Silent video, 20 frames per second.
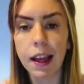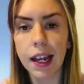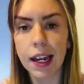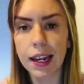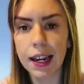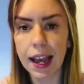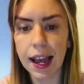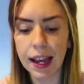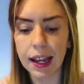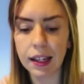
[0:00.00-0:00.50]

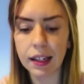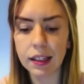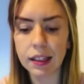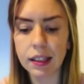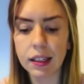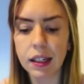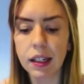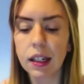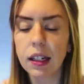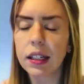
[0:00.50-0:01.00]
Next,
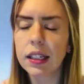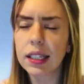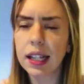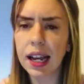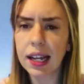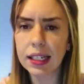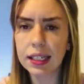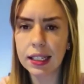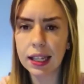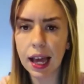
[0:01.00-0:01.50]

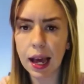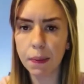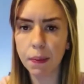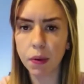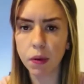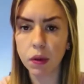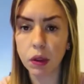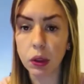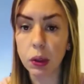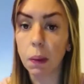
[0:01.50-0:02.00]
slice the
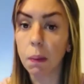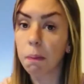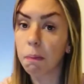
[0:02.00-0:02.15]
apples,